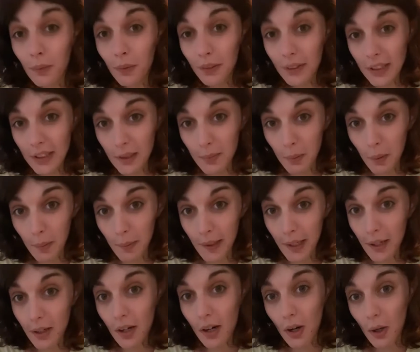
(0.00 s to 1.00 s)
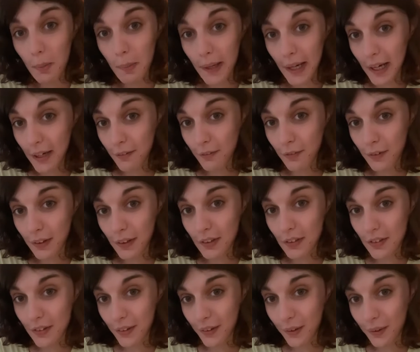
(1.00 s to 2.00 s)
We'll need to prepare our pan for the
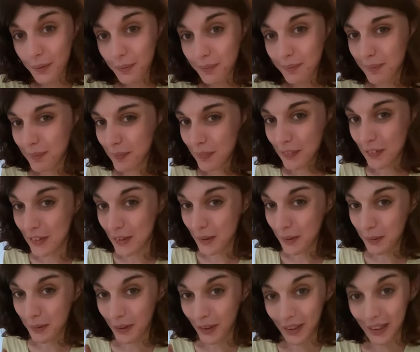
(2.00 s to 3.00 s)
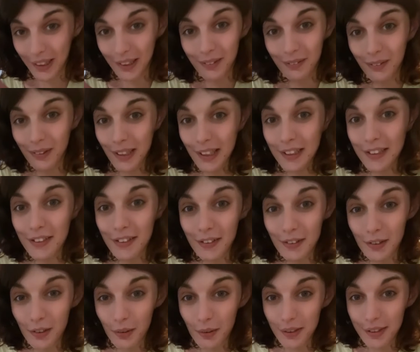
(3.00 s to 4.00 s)
dough. Don't worry, we'll get to the
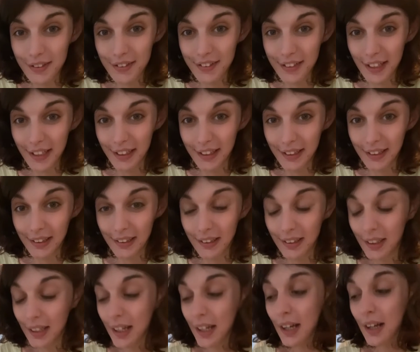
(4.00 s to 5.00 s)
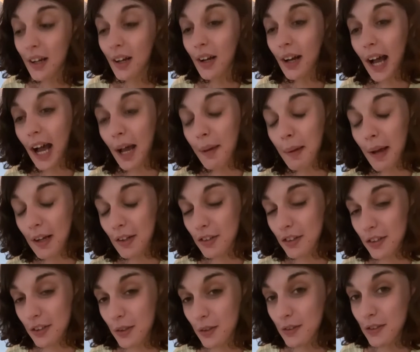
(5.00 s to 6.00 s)
dough in a second. I'm
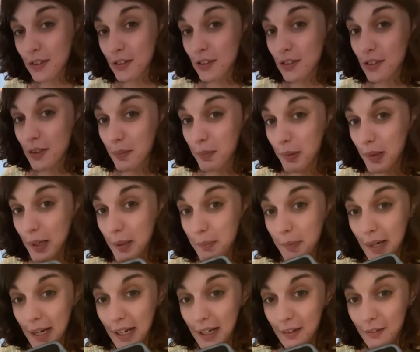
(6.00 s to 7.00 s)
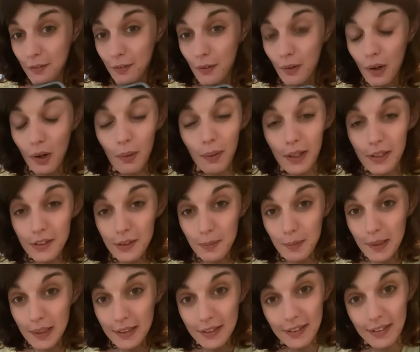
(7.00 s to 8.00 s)
actually using just a bread pan for our
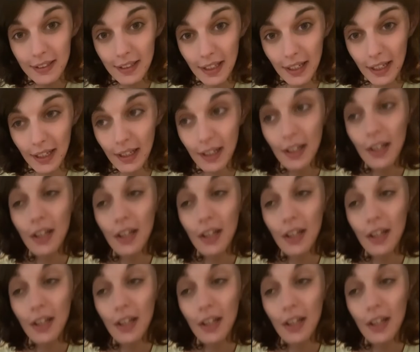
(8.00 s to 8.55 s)
recipe today,